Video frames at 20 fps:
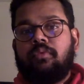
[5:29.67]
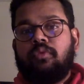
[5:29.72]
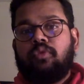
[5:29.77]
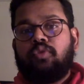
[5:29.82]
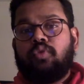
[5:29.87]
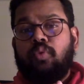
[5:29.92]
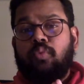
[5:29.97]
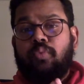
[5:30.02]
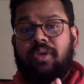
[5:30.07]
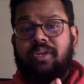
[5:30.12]

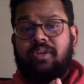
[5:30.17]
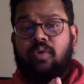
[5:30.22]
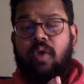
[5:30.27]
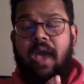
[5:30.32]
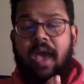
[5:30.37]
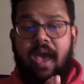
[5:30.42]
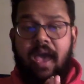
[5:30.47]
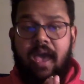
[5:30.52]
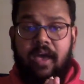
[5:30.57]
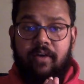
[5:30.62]
So when you
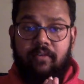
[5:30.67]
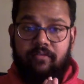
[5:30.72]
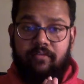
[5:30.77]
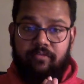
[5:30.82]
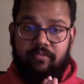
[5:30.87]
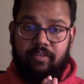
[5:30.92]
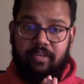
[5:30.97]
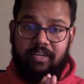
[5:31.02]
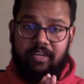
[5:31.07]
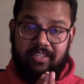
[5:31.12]
have
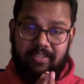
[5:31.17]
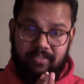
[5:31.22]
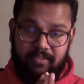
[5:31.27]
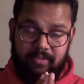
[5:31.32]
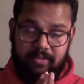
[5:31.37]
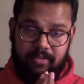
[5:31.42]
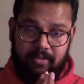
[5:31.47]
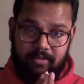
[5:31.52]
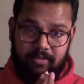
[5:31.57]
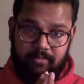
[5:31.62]

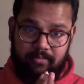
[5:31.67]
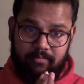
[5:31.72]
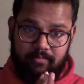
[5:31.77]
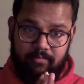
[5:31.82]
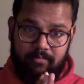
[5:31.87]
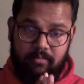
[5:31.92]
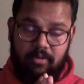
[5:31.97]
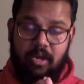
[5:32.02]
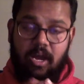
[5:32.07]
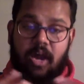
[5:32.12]
histidine,
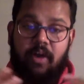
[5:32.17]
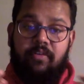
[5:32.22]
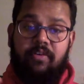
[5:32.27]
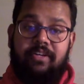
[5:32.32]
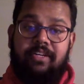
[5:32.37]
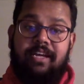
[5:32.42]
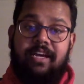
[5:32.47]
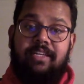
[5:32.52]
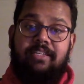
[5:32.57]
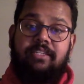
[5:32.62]
our
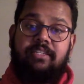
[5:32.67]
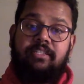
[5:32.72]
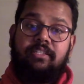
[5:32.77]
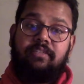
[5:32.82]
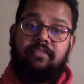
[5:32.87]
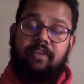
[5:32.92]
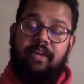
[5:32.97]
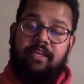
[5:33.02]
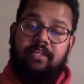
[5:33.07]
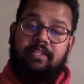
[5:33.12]

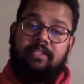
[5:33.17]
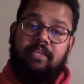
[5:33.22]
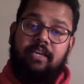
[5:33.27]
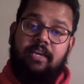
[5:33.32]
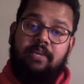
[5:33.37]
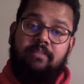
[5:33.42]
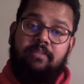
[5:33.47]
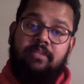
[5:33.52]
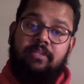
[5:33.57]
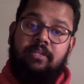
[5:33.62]
digestive
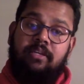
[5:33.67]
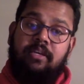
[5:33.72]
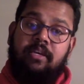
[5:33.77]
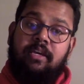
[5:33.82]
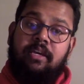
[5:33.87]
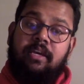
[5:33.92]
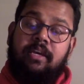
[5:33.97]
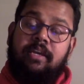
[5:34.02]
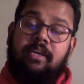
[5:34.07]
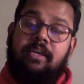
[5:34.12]
enzymes
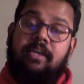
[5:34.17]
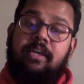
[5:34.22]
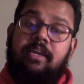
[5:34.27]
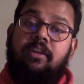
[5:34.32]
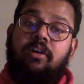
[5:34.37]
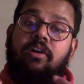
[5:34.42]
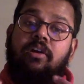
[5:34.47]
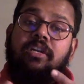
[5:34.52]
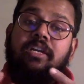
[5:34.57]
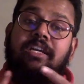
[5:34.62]

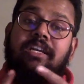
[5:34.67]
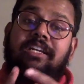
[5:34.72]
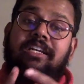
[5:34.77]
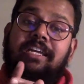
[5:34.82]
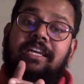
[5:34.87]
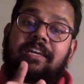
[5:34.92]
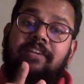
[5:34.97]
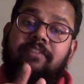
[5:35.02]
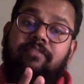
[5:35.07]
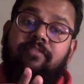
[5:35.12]
cannot
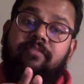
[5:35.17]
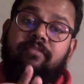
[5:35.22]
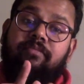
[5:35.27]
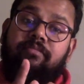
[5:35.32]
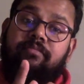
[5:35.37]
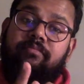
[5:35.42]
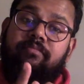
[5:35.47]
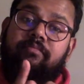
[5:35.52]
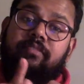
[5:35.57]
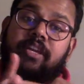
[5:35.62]

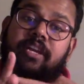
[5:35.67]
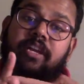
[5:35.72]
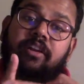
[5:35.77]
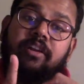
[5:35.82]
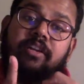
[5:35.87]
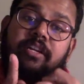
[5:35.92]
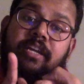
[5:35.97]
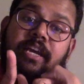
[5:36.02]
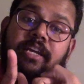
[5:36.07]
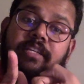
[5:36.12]

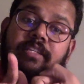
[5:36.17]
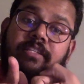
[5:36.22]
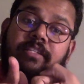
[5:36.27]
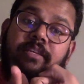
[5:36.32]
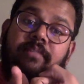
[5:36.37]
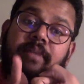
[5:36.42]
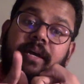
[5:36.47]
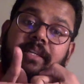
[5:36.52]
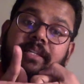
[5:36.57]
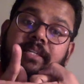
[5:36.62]
digest
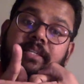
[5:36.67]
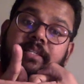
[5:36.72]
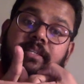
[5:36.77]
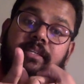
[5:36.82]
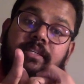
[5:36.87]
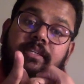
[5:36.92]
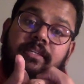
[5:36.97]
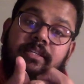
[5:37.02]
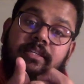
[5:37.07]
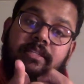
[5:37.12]
them at the
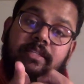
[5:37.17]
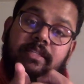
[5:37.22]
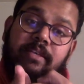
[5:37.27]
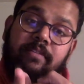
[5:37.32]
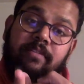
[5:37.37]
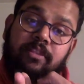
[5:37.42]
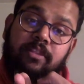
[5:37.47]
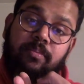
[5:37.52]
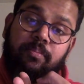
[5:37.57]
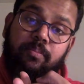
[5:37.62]

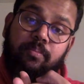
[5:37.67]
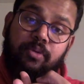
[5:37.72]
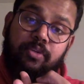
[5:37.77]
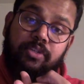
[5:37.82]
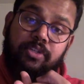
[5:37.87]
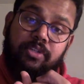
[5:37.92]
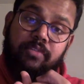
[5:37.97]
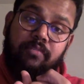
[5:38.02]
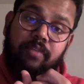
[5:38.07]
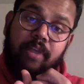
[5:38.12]
67th
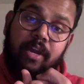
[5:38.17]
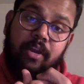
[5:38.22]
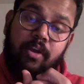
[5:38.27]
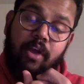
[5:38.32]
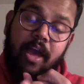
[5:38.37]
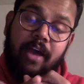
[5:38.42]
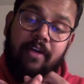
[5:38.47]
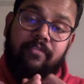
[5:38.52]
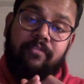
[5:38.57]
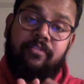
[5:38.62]
position where you
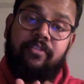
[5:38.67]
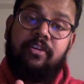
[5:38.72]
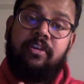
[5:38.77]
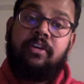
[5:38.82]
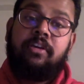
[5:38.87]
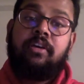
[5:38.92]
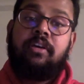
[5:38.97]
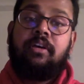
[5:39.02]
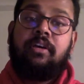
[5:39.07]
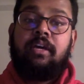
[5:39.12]
have
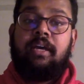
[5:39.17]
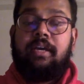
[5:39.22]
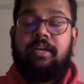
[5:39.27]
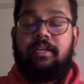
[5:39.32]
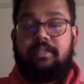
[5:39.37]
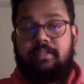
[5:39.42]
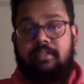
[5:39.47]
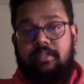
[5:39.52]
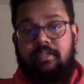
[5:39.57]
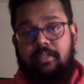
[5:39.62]

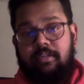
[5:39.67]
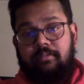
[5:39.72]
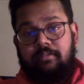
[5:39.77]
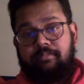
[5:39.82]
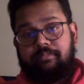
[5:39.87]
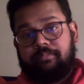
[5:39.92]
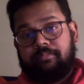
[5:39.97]
histidine.